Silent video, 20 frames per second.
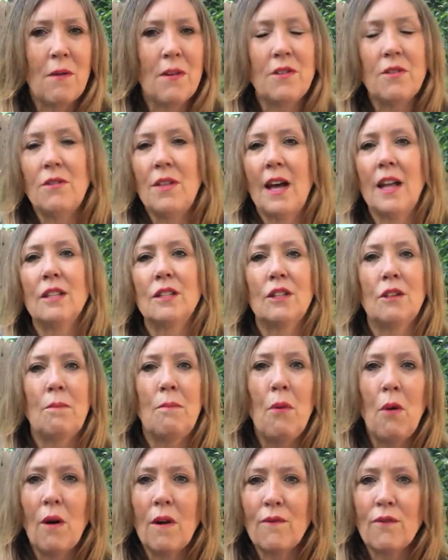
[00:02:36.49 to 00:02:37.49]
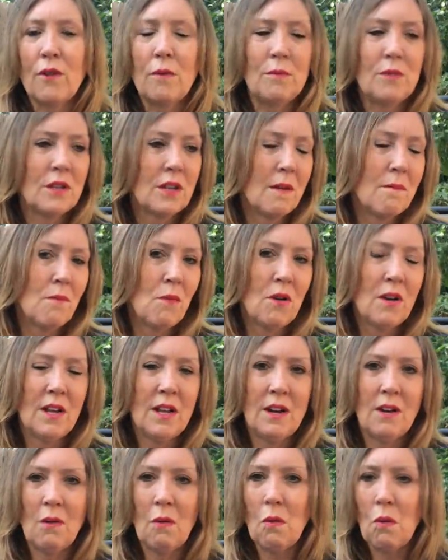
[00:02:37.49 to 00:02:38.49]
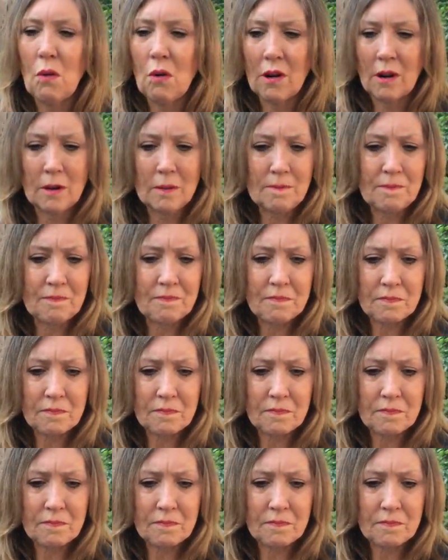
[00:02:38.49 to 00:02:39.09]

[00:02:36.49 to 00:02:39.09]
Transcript: whether that's support from someone or,